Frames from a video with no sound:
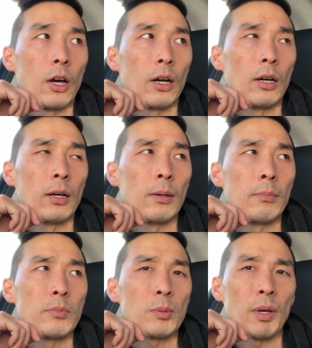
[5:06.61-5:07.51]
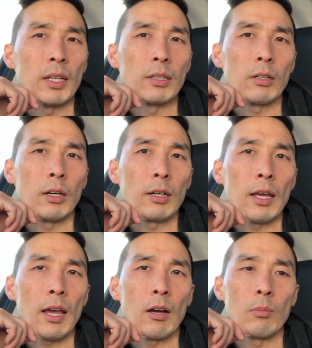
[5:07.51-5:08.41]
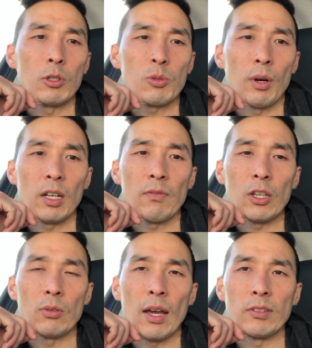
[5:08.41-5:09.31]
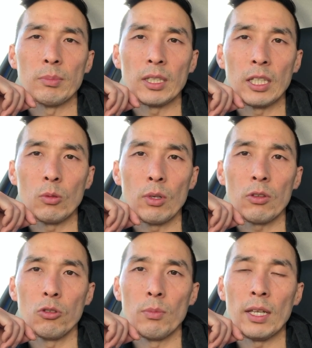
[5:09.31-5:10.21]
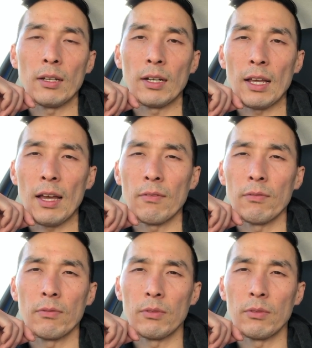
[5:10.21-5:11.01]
Um, depending on how much body fat you have to begin with, you may not have